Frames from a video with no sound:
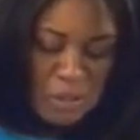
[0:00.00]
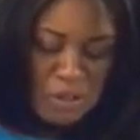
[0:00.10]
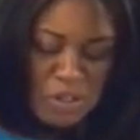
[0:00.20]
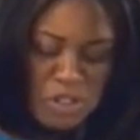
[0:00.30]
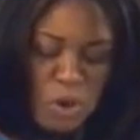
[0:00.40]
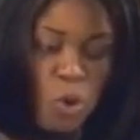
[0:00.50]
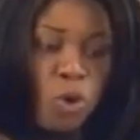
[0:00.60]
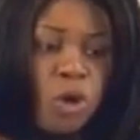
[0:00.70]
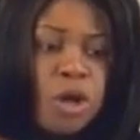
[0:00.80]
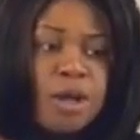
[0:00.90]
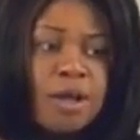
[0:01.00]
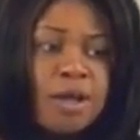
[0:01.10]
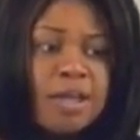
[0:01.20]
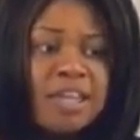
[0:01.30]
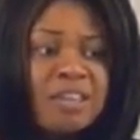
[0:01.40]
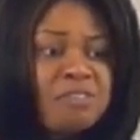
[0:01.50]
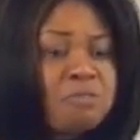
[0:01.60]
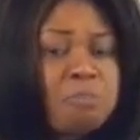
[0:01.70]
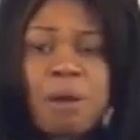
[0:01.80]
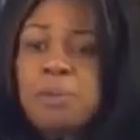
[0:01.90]
You know, so
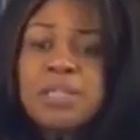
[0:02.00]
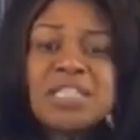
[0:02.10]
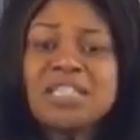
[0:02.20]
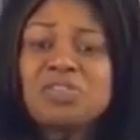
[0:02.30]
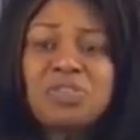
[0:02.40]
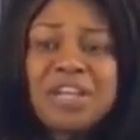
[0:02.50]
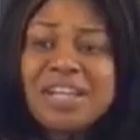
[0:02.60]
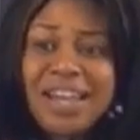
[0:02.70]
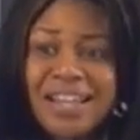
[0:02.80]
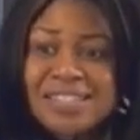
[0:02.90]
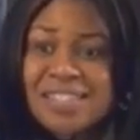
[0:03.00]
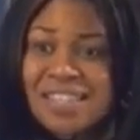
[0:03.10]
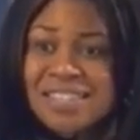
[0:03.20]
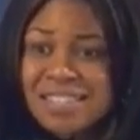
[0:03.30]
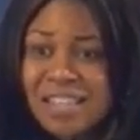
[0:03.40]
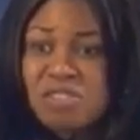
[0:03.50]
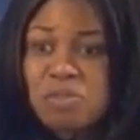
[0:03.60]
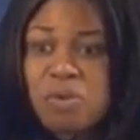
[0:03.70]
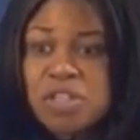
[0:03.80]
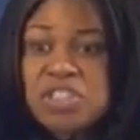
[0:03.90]
Eve probably didn't realize the extent
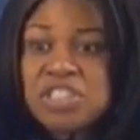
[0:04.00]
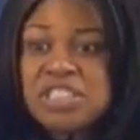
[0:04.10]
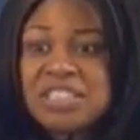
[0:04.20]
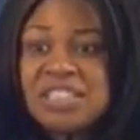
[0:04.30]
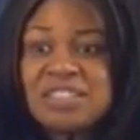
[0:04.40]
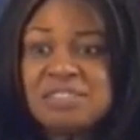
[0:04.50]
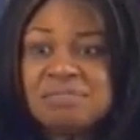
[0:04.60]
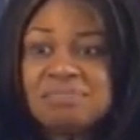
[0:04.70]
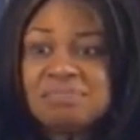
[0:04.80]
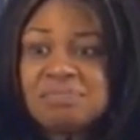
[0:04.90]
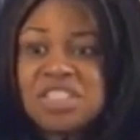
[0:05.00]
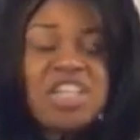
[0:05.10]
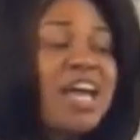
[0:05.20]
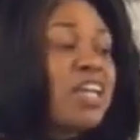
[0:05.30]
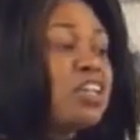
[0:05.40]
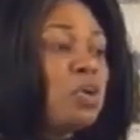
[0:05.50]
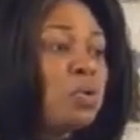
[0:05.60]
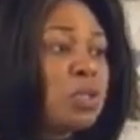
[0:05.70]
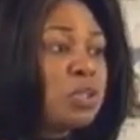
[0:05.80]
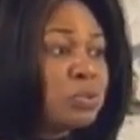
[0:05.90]
of what she did. She had
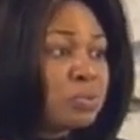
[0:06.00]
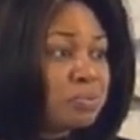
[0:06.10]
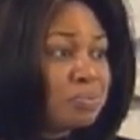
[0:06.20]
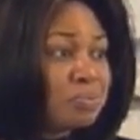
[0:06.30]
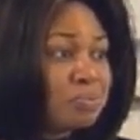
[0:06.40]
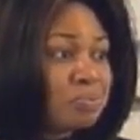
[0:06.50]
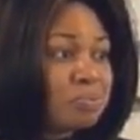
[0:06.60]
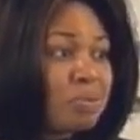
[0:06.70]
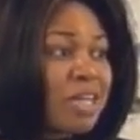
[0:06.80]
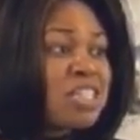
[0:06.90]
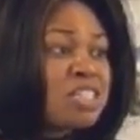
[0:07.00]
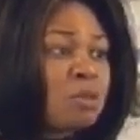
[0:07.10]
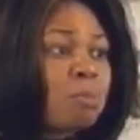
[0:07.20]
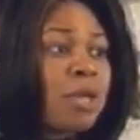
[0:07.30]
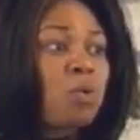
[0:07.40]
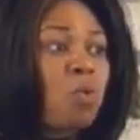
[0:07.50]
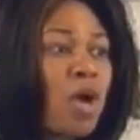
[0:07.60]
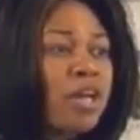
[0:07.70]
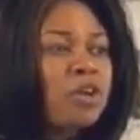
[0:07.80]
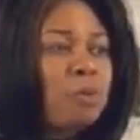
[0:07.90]
no clue. By disobeying
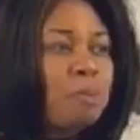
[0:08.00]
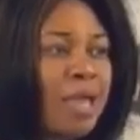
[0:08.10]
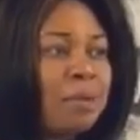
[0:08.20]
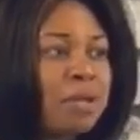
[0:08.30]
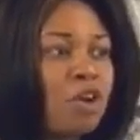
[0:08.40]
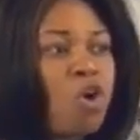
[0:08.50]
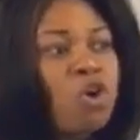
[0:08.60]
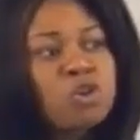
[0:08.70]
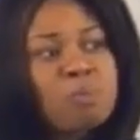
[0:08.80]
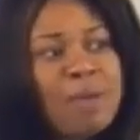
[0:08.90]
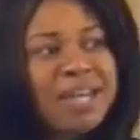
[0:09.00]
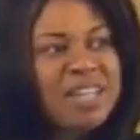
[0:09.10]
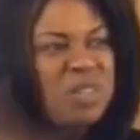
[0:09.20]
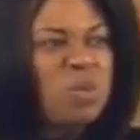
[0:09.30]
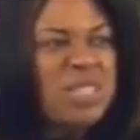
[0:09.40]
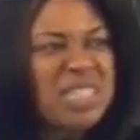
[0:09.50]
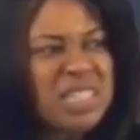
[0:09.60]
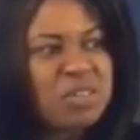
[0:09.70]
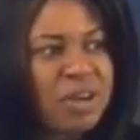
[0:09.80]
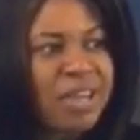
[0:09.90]
one commandment, all humanity was
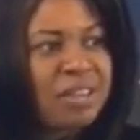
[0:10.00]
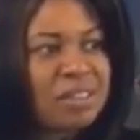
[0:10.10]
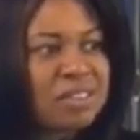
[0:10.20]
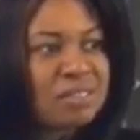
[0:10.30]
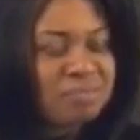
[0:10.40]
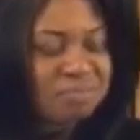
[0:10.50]
derailed.